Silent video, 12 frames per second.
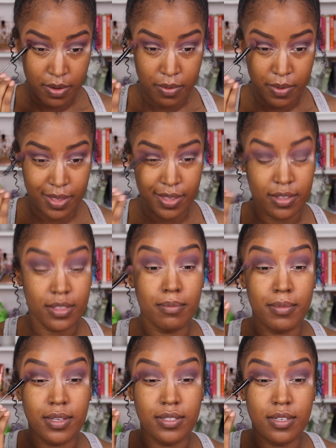without the
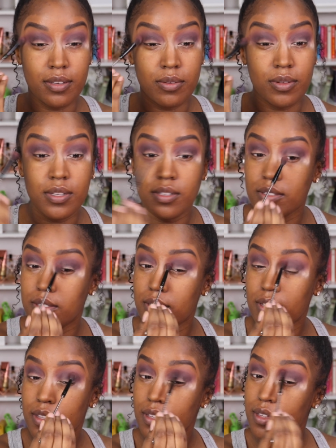messy
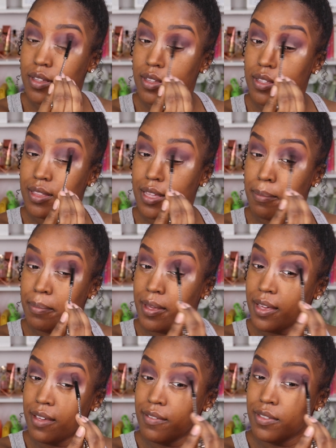queens that
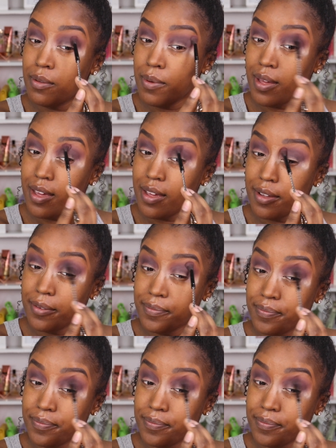paved the way?